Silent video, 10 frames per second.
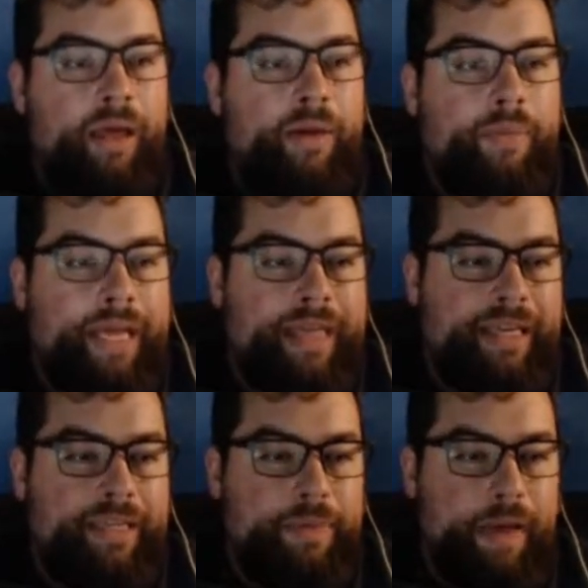Make
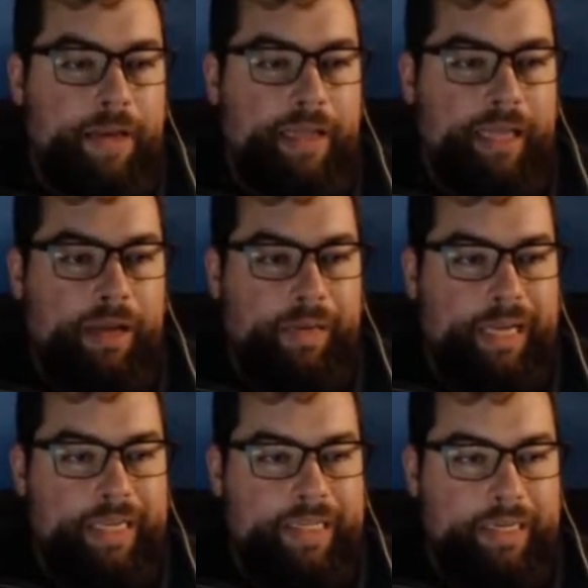things maybe a little
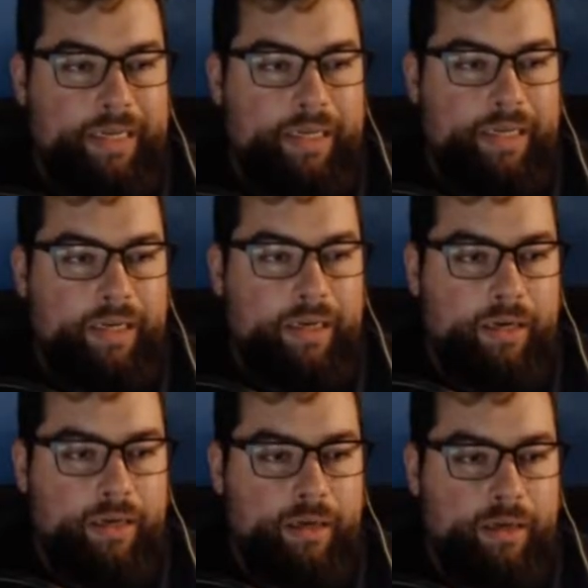bit easier.
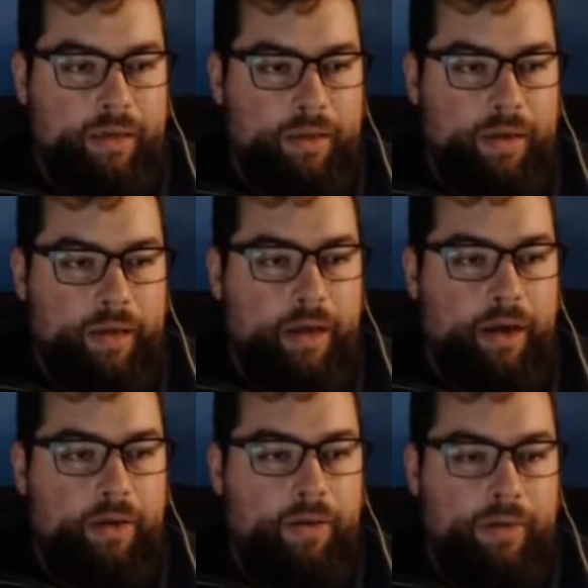There you
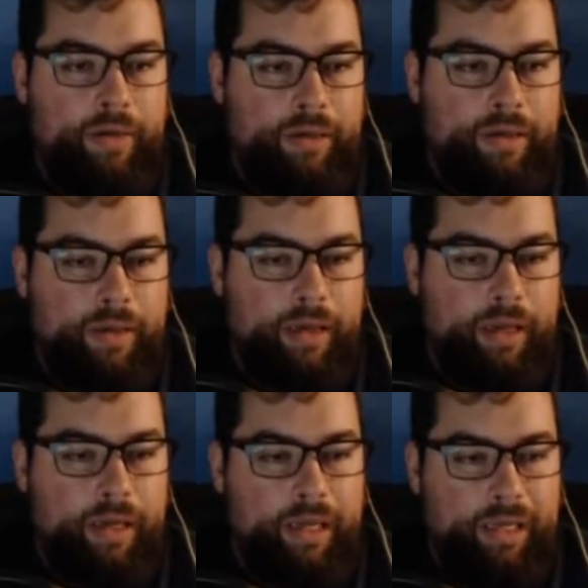go.
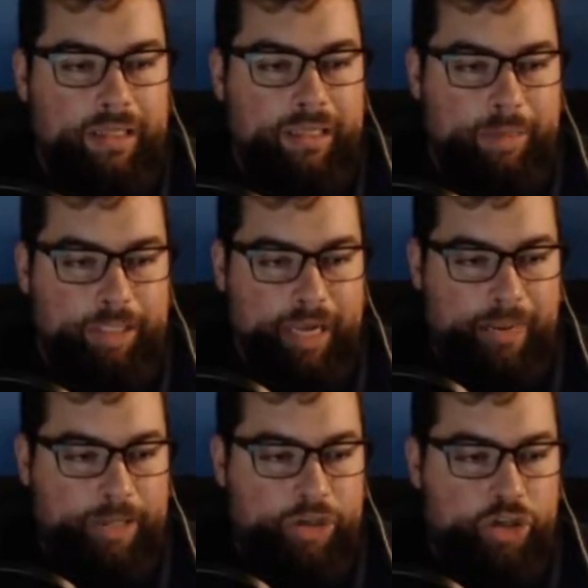Double
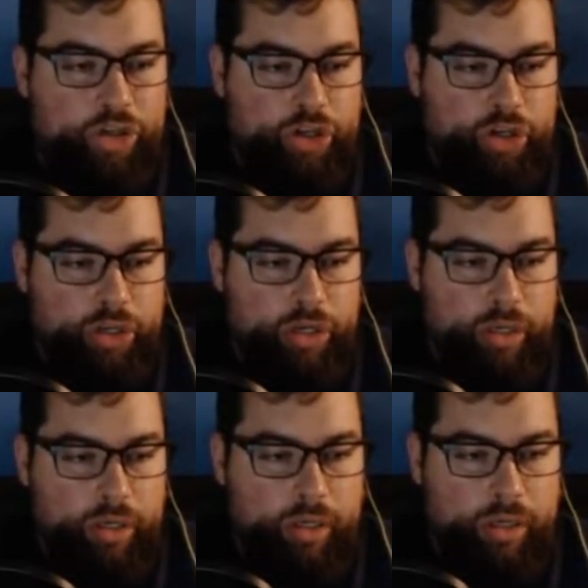damage.
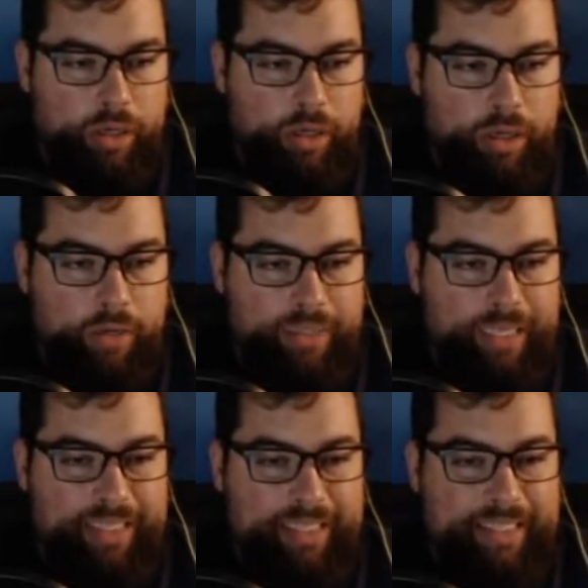
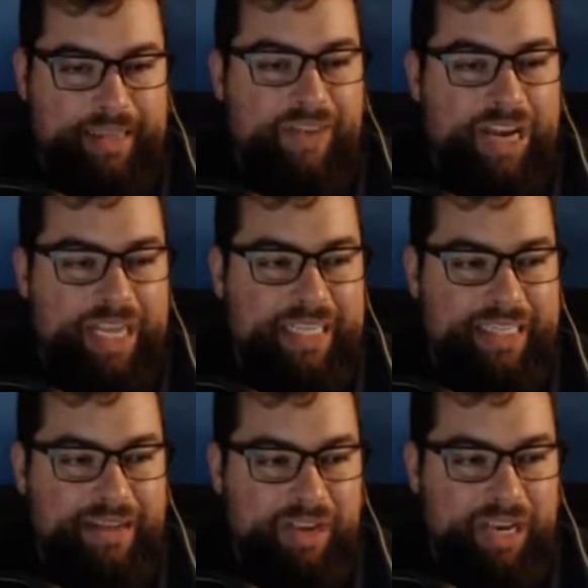That's
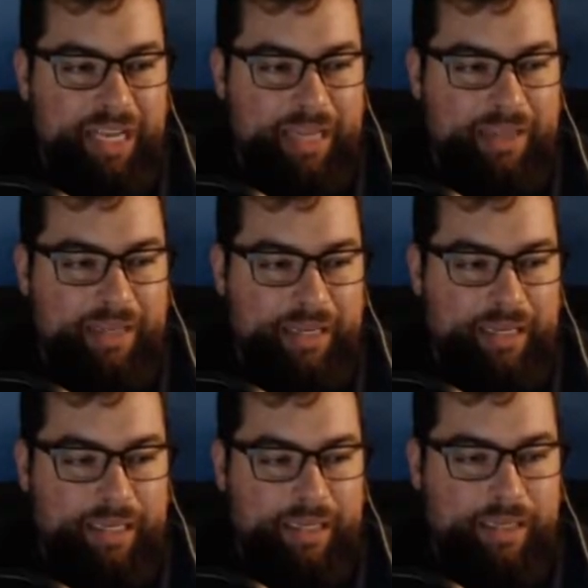77 Gilda?
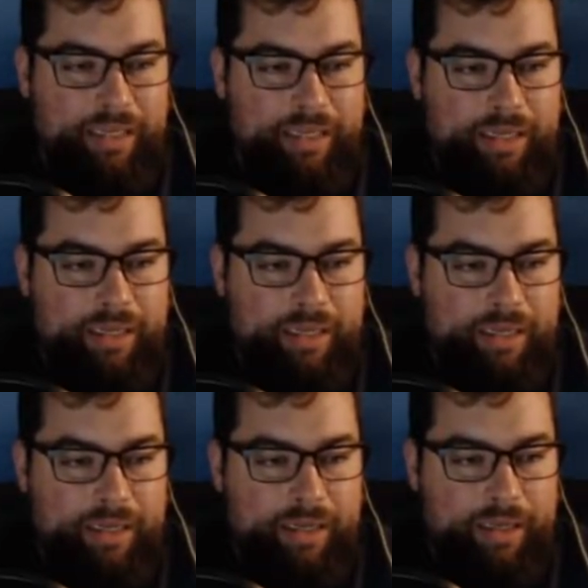
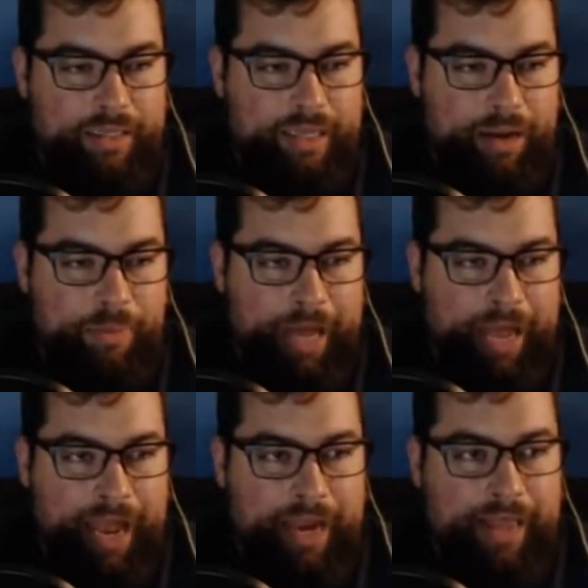That's not a
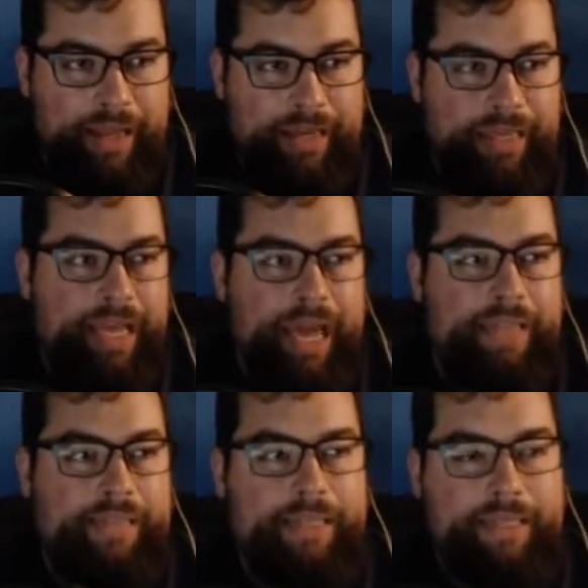bad thing to get.